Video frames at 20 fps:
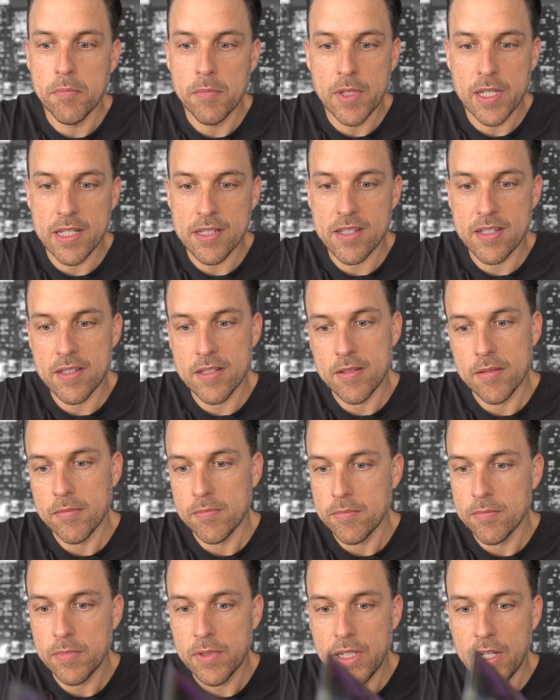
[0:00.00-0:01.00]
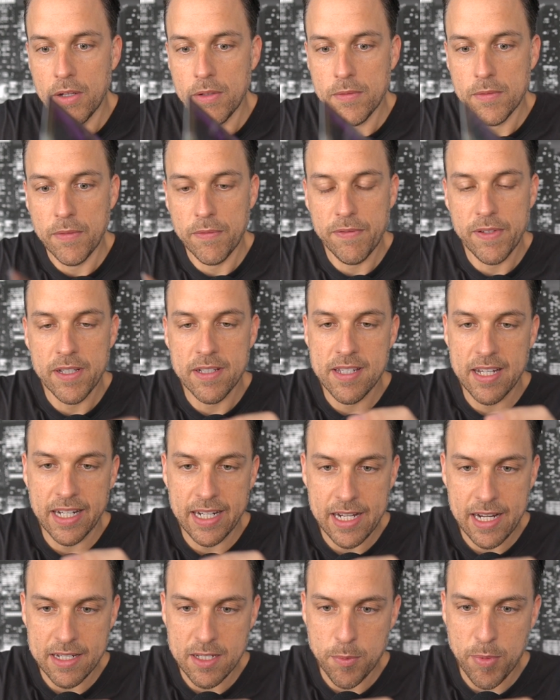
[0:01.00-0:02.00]
this, you know, feels like
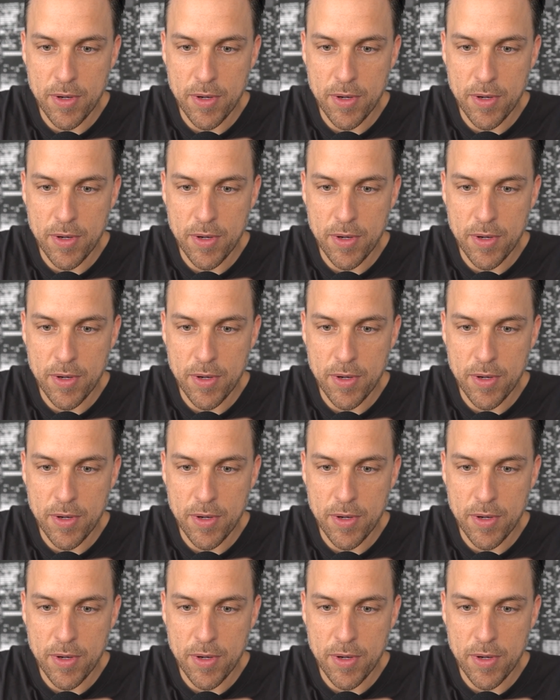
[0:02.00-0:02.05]
a nice